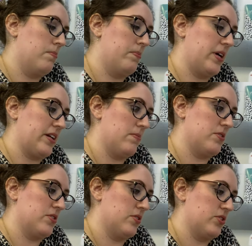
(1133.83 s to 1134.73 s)
But I'm
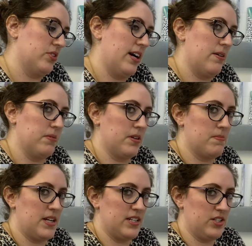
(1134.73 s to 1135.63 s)
just not sure how I'm going to
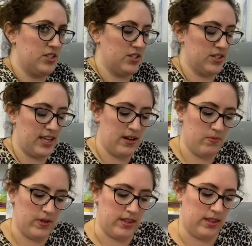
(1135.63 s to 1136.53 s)
manage that
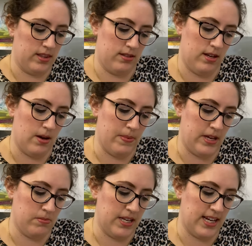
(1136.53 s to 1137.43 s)
with a
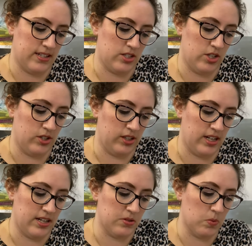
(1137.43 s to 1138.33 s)
baby and a
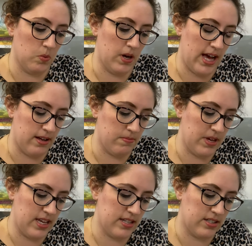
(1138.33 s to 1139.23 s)
toddler as well.
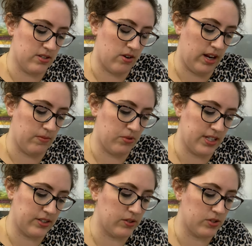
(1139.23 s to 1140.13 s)
Mia's not in
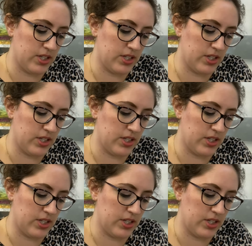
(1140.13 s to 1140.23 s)
preschool.